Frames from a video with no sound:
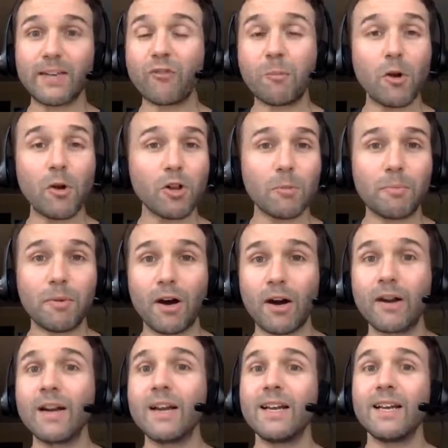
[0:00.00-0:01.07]
You have a pull-up
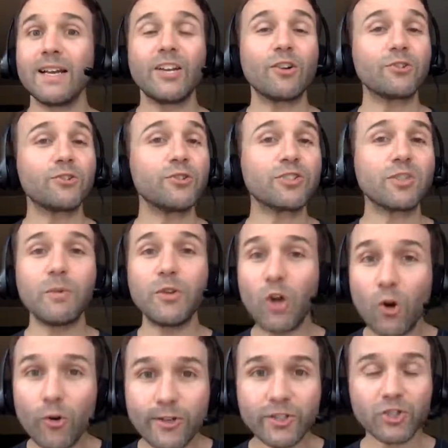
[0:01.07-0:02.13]
bar, do some
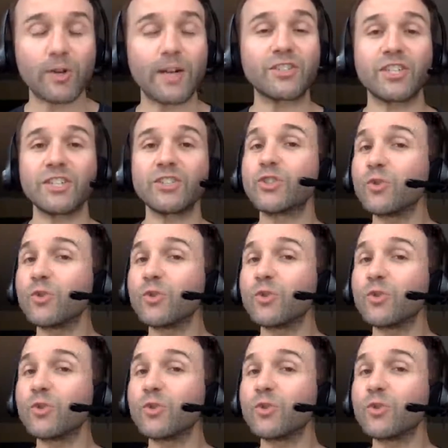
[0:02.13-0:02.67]
yoga stretching,